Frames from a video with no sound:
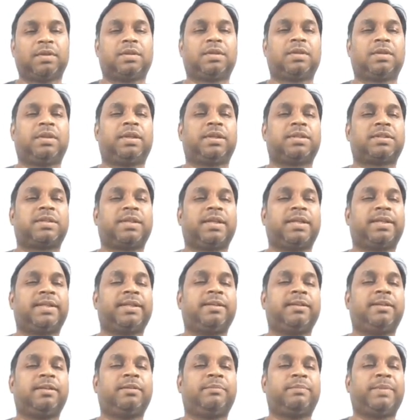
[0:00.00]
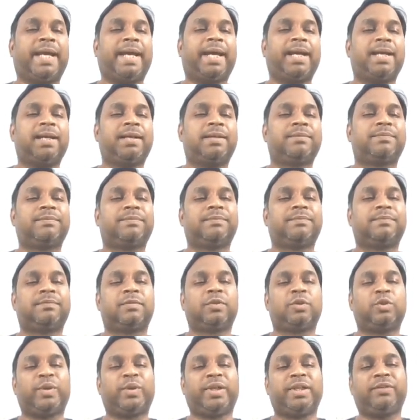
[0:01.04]
Let's write it in black.
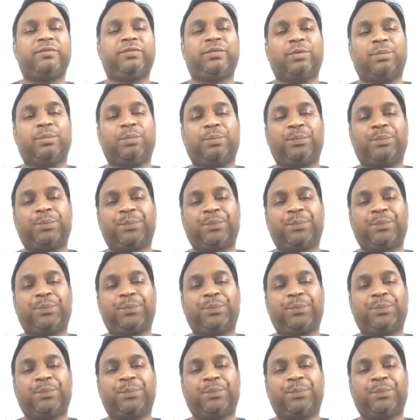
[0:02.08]
24.